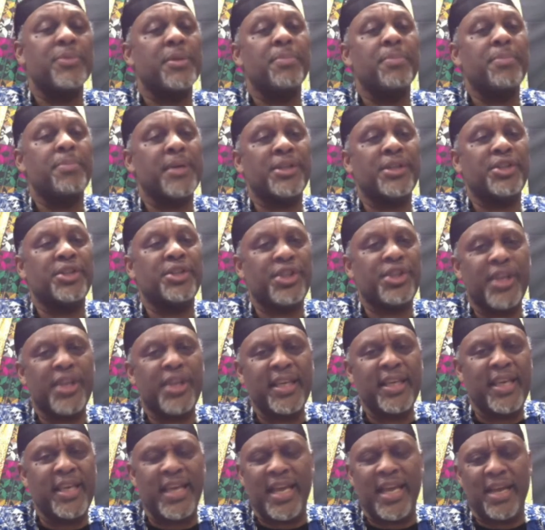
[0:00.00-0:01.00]
But she
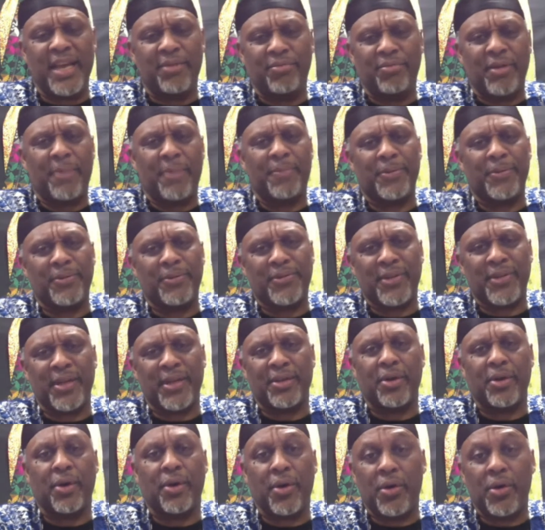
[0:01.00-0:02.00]
can't represent
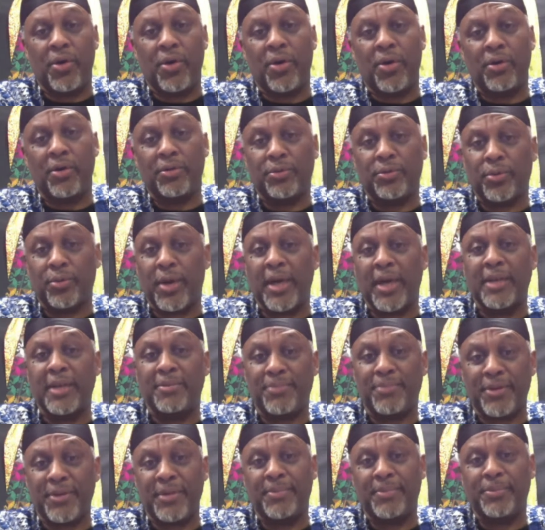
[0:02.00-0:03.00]
all white
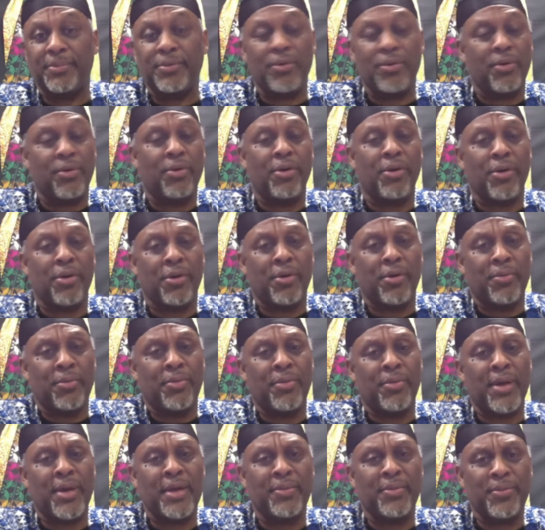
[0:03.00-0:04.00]
people or all
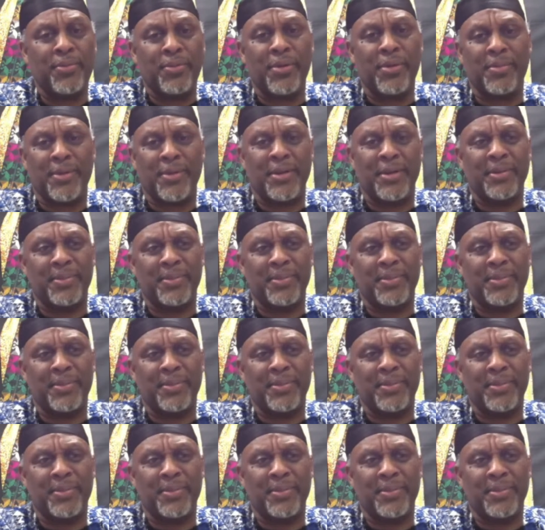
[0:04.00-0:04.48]
white women.